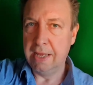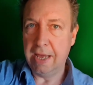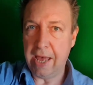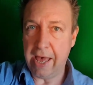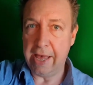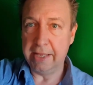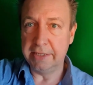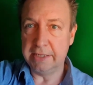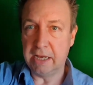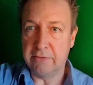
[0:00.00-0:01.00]
and
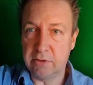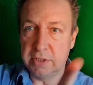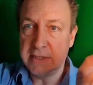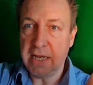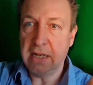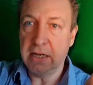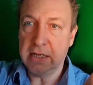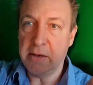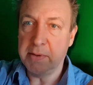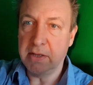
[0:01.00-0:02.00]
I've got daylight
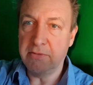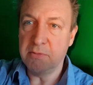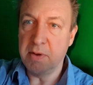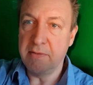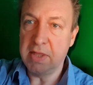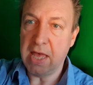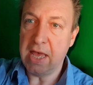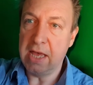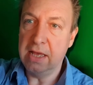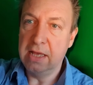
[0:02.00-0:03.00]
coming in from over
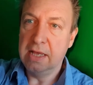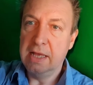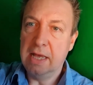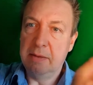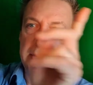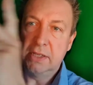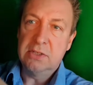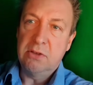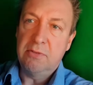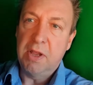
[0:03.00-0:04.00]
there, and my
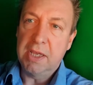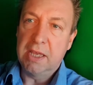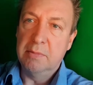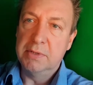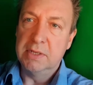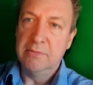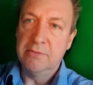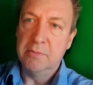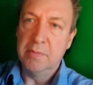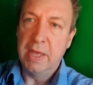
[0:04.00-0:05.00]
soft light comes in
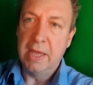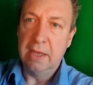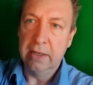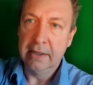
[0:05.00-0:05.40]
from there.